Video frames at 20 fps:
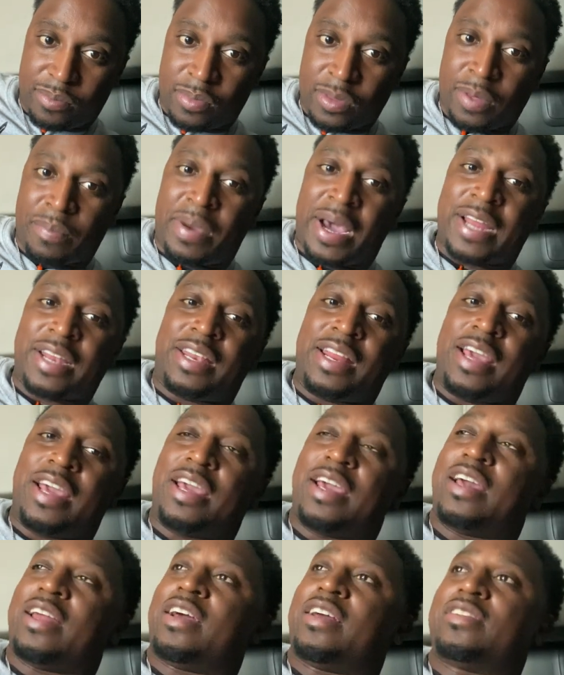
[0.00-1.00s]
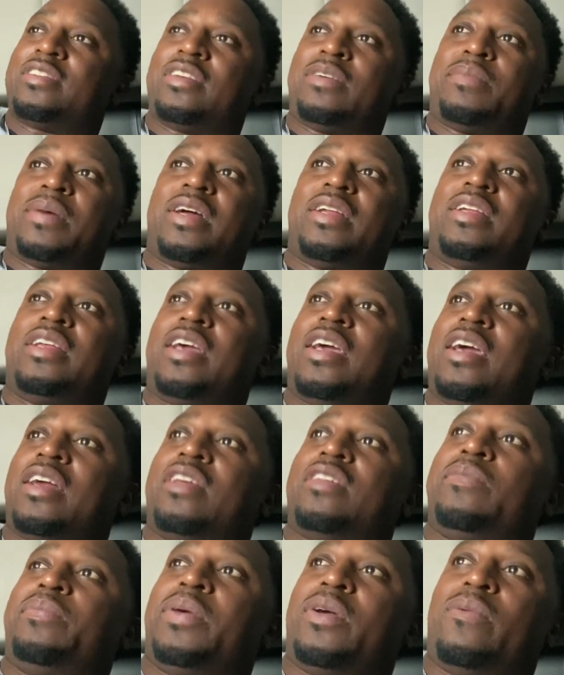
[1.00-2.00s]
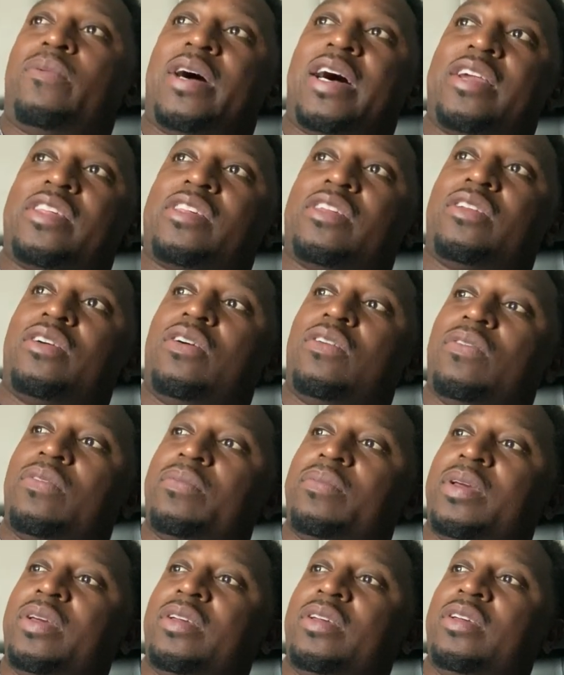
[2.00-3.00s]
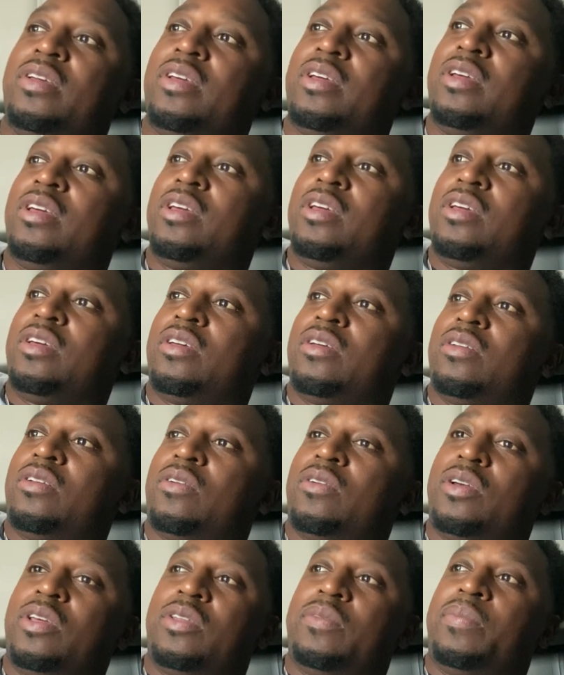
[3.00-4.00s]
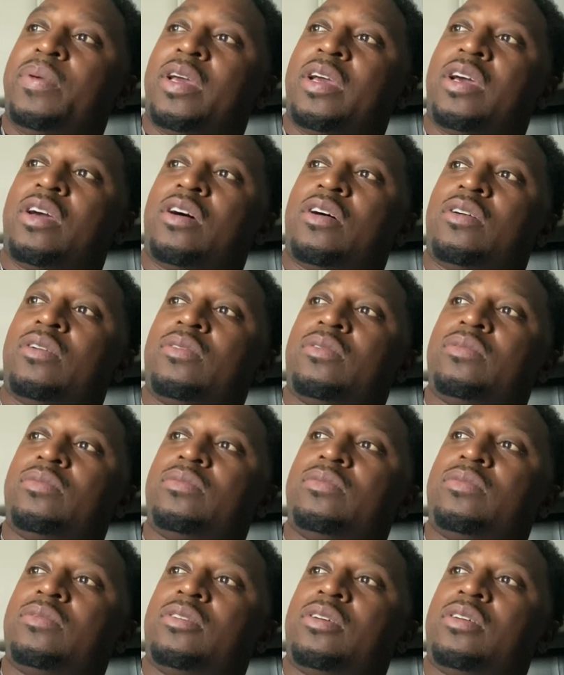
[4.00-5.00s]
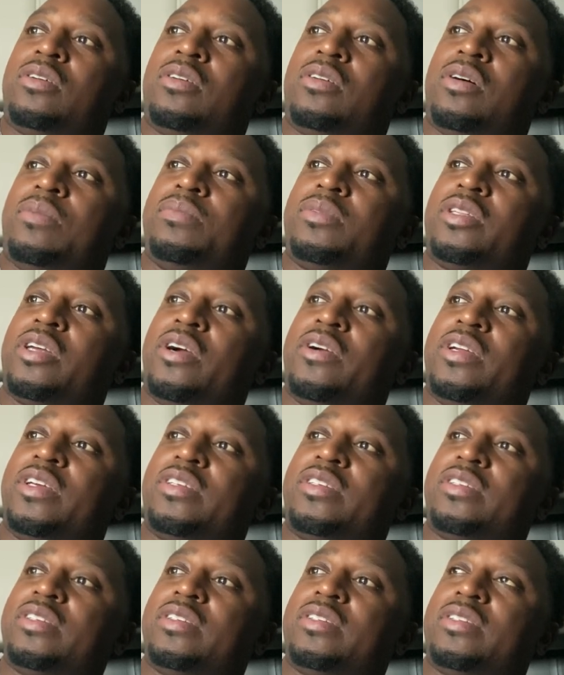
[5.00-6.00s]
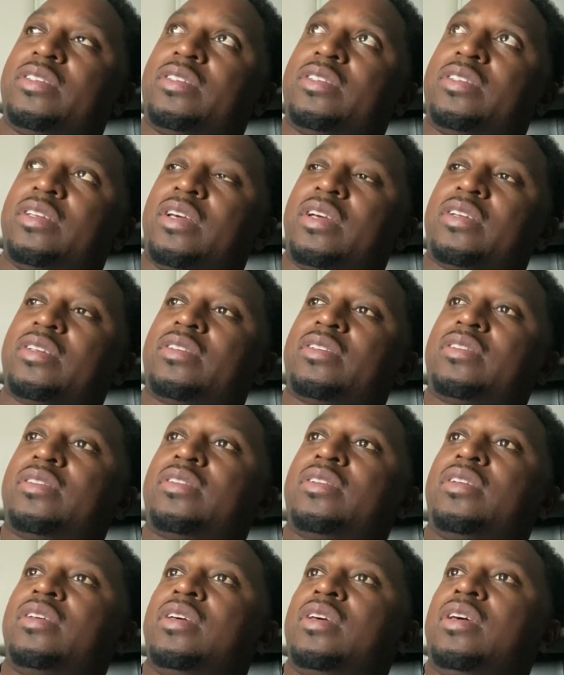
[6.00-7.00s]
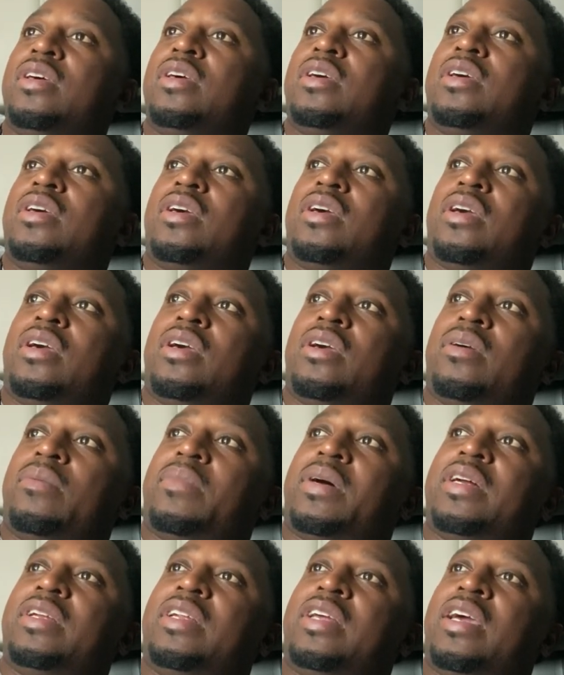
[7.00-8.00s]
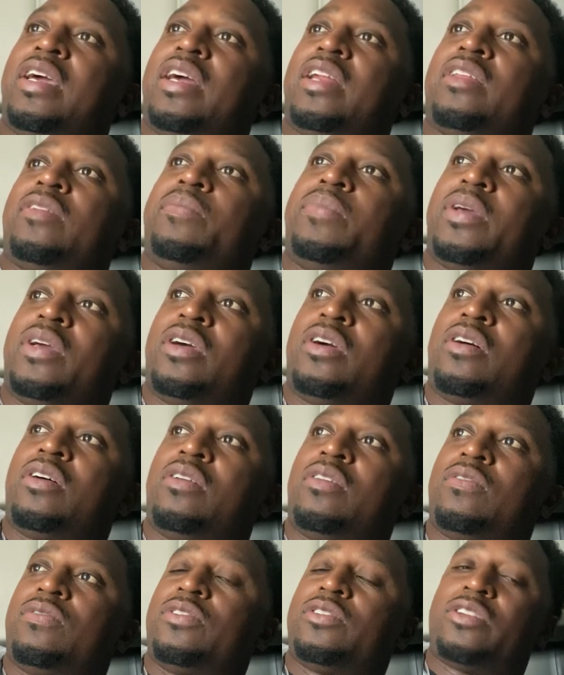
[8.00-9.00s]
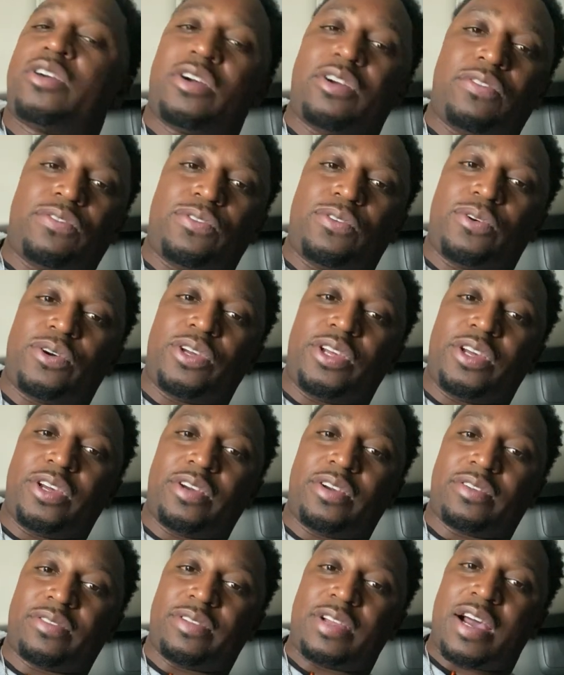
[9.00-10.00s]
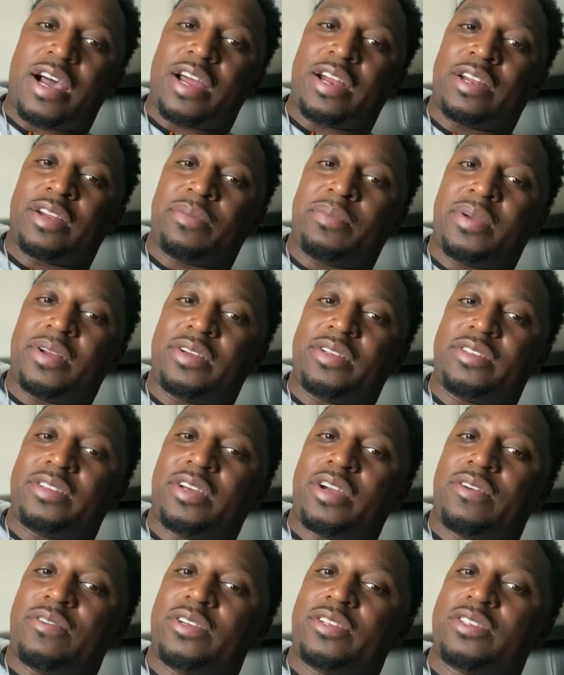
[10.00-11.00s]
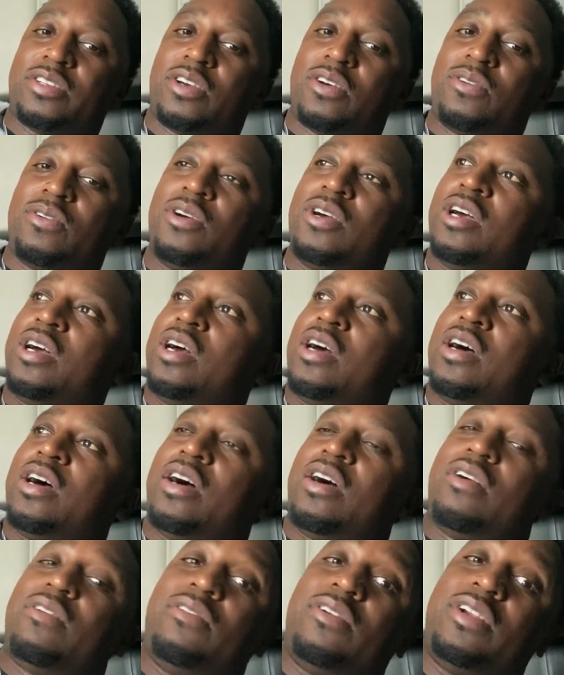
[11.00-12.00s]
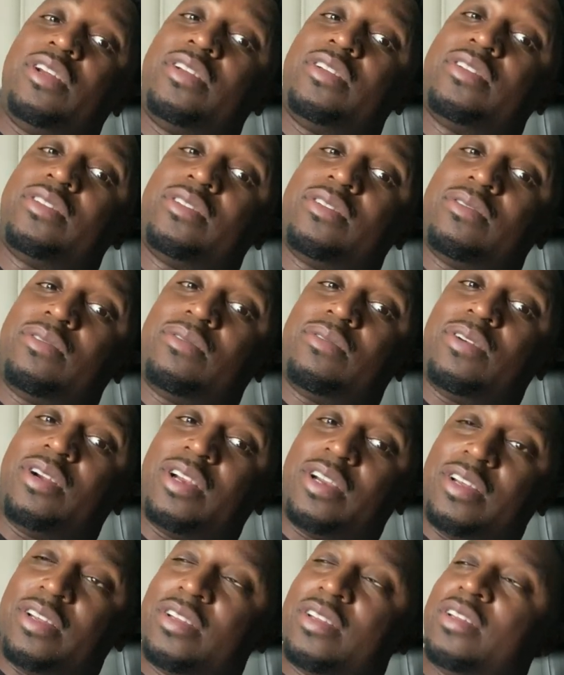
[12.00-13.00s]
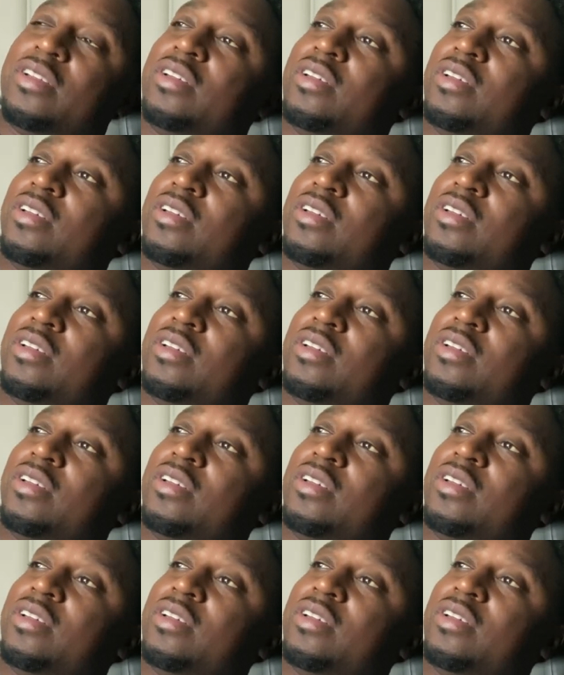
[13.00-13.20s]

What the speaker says: my dad has been watching over me. He's been gone. I'm 36, and my dad has been gone for 34 years, died in the military. So I really, really